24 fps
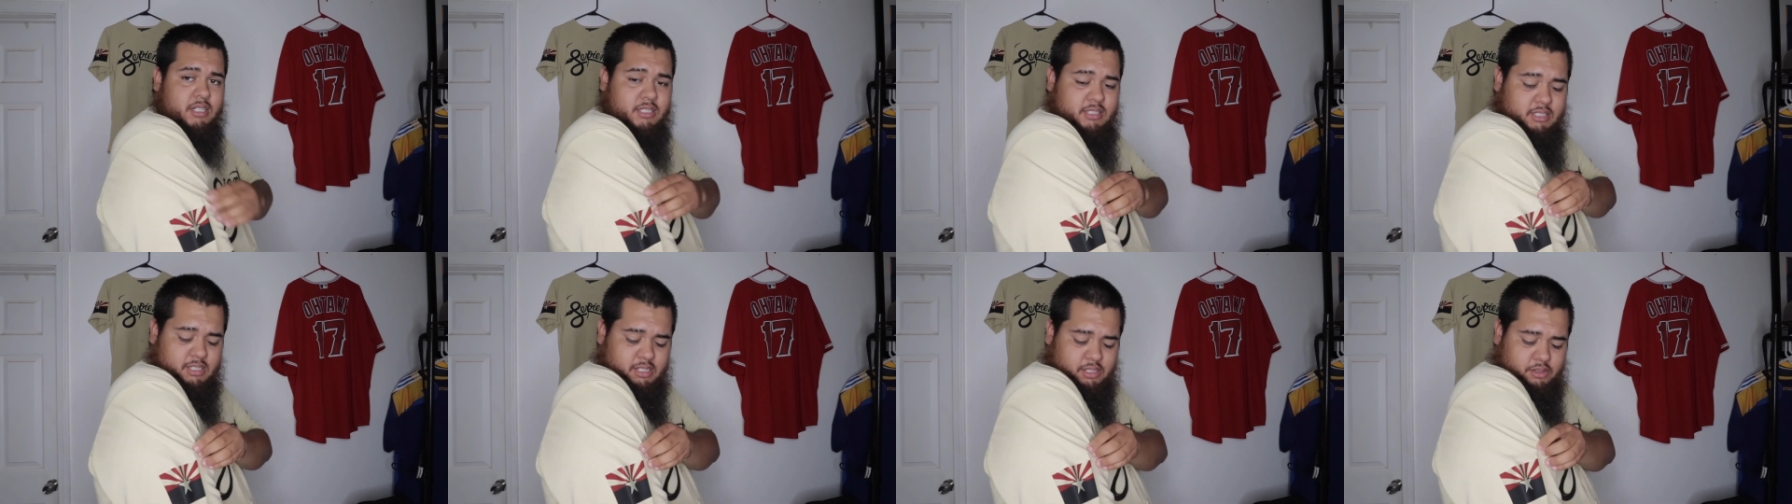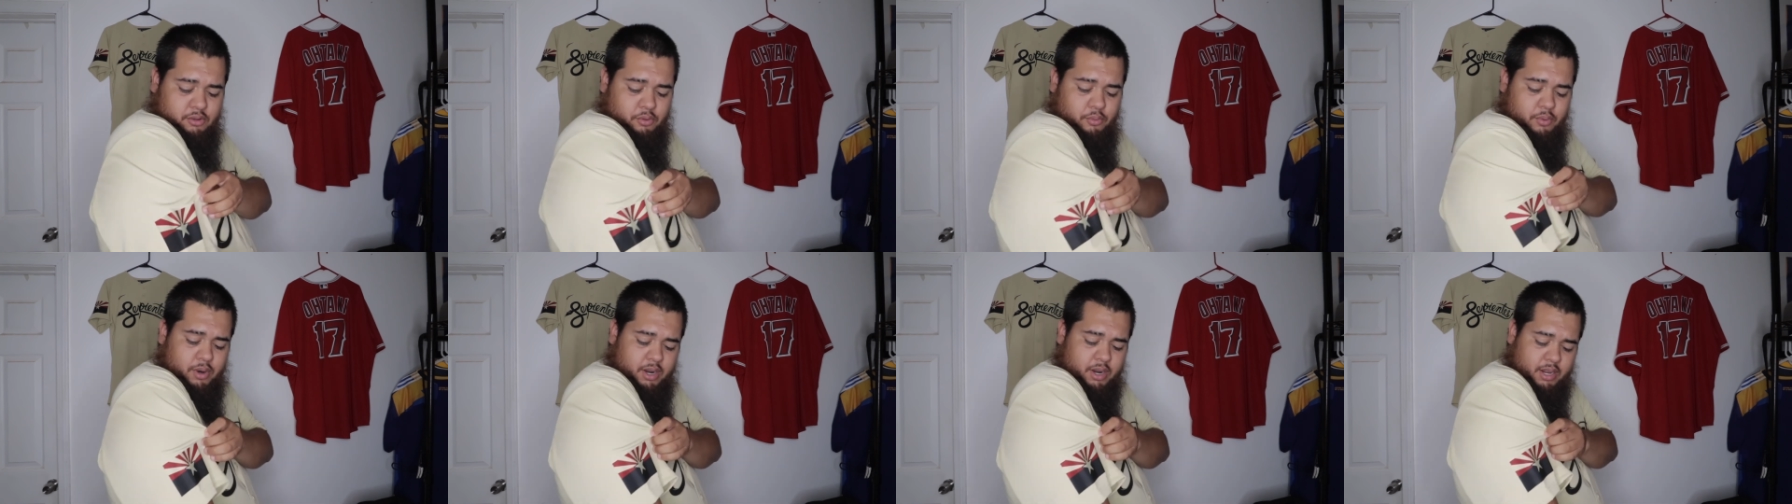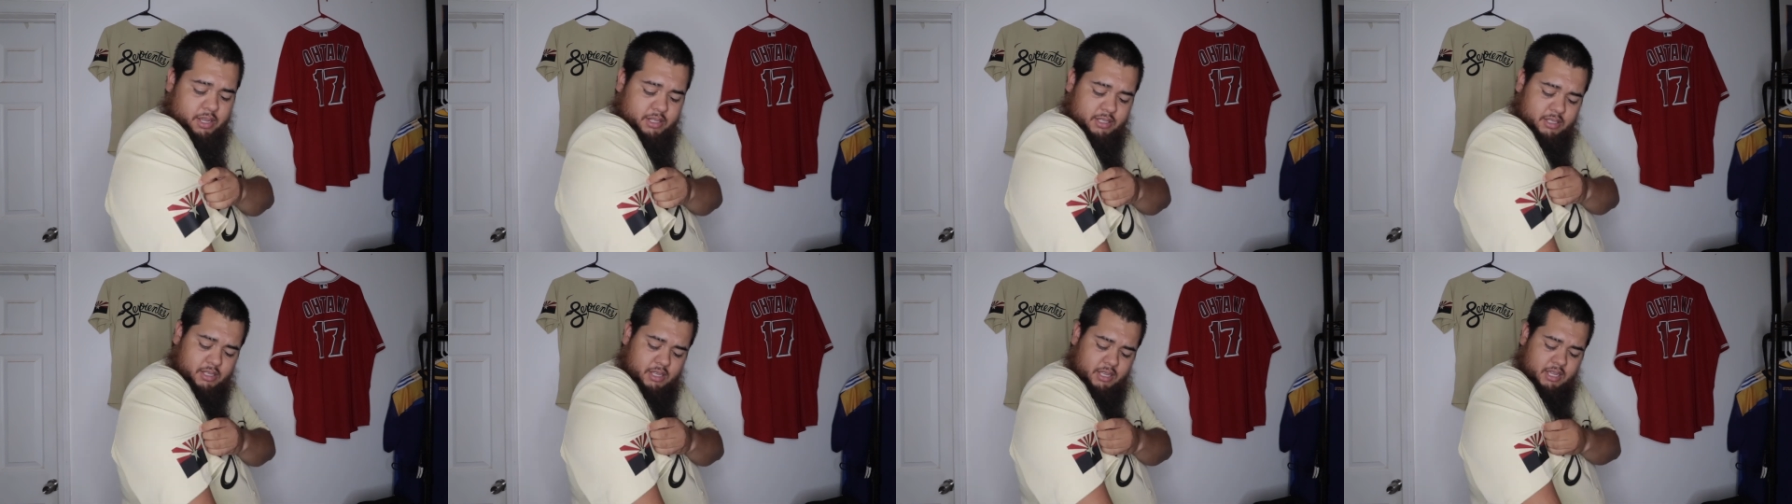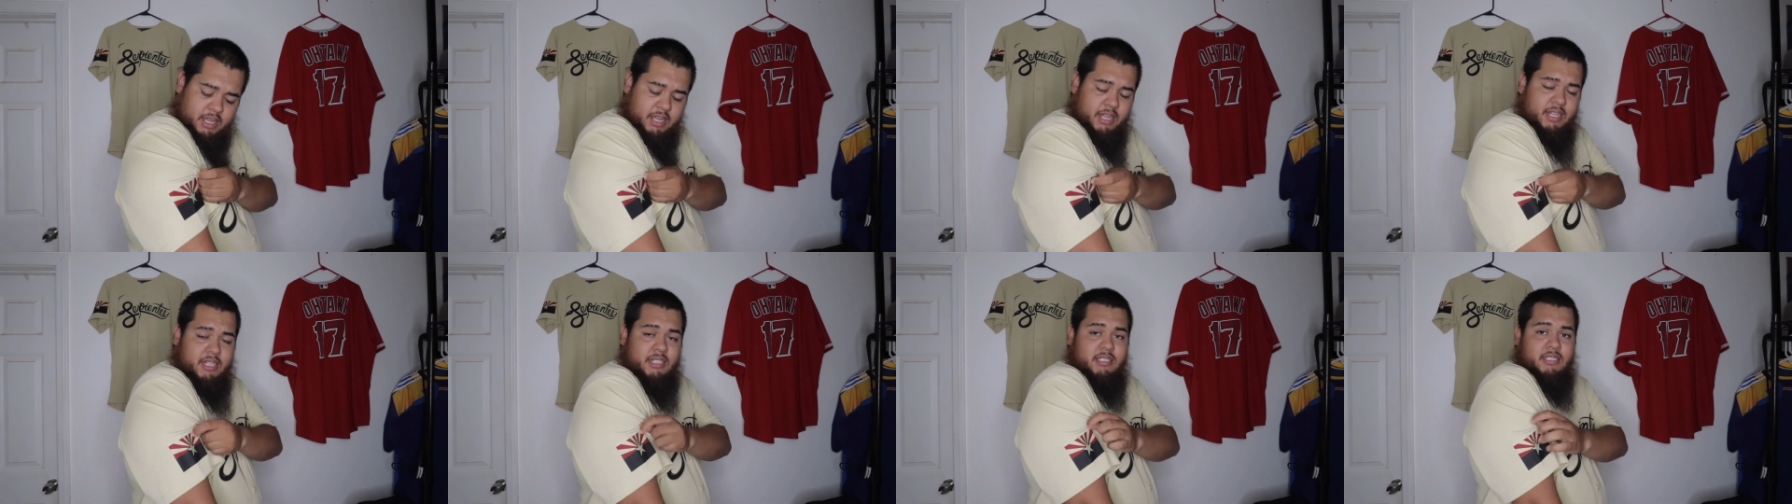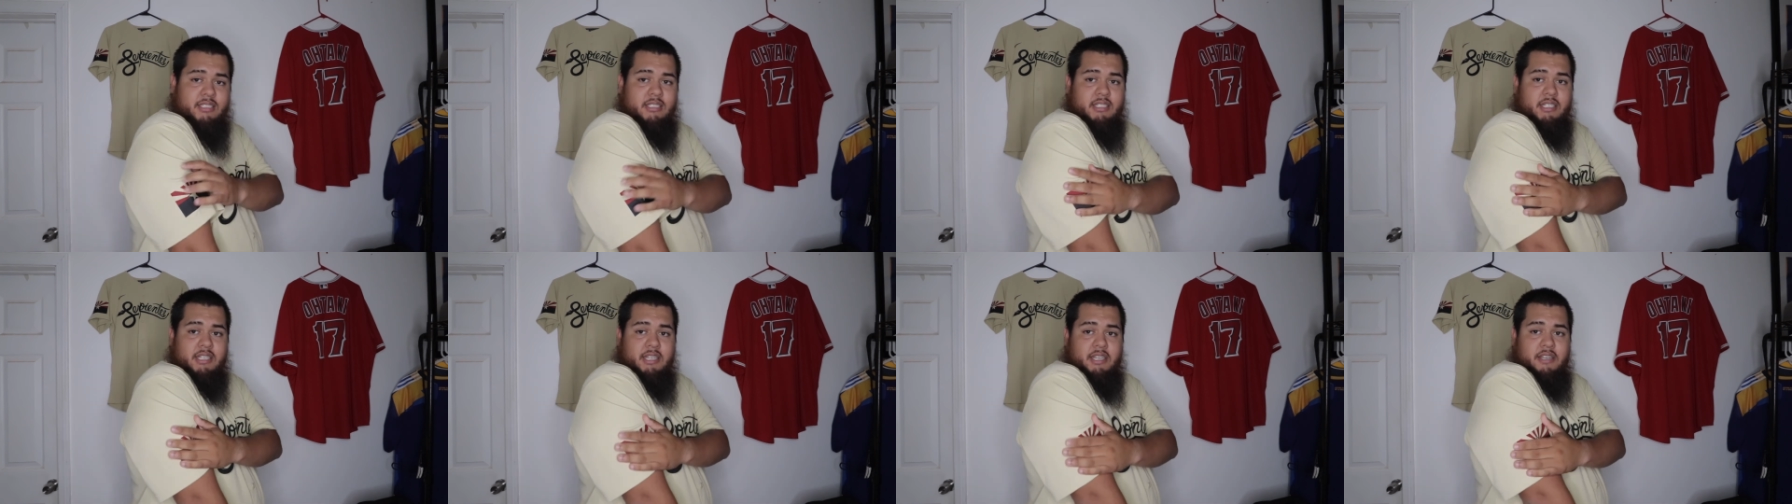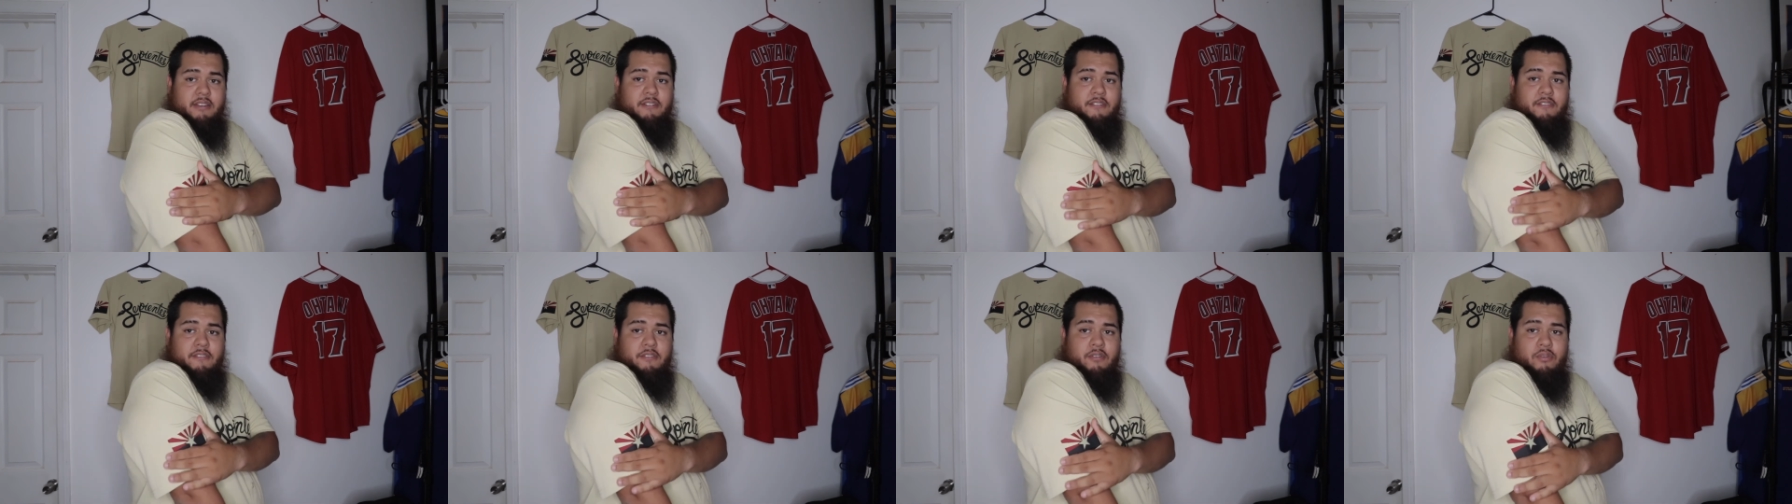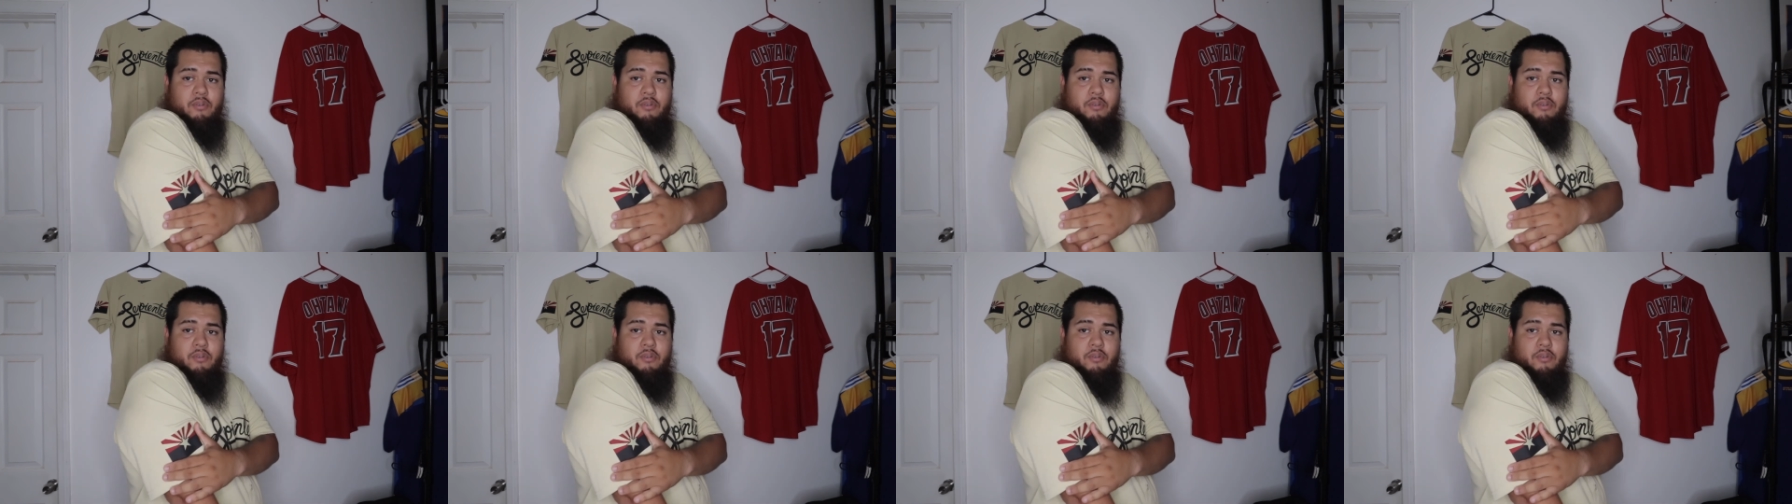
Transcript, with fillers: I said, the right sleeve